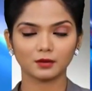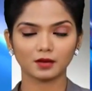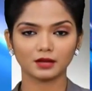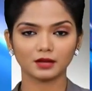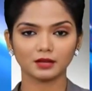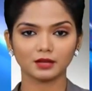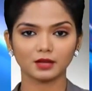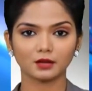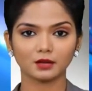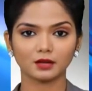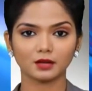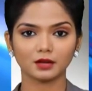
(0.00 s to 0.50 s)

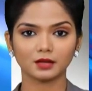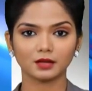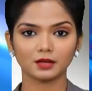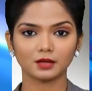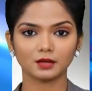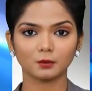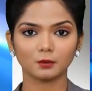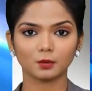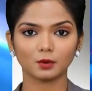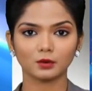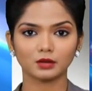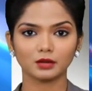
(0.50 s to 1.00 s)
partner.
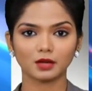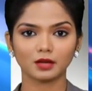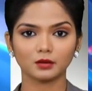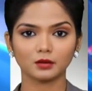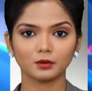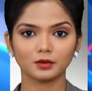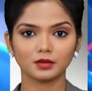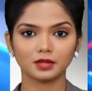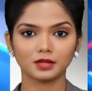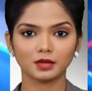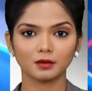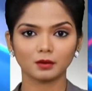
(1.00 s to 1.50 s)
Both
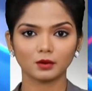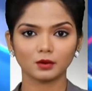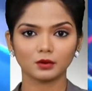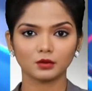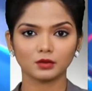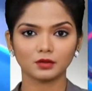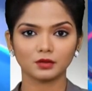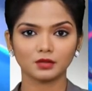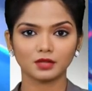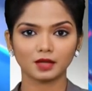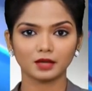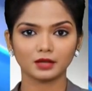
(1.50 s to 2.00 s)
countries have
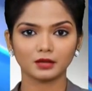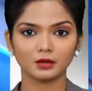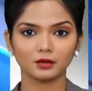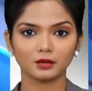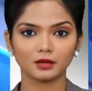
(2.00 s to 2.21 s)
also signed